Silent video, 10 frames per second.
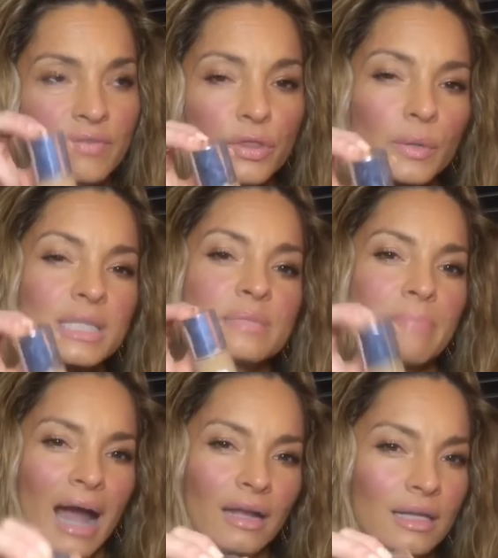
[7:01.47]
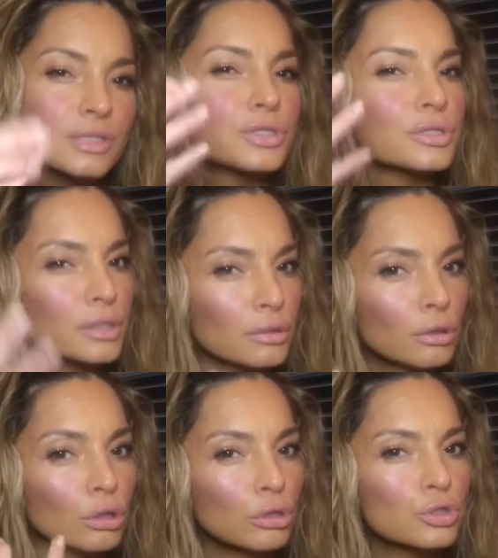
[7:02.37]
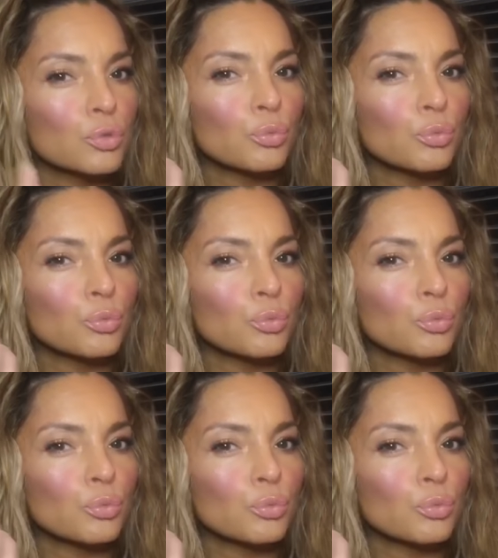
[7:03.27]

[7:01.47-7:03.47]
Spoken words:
even though it's matte, it still looks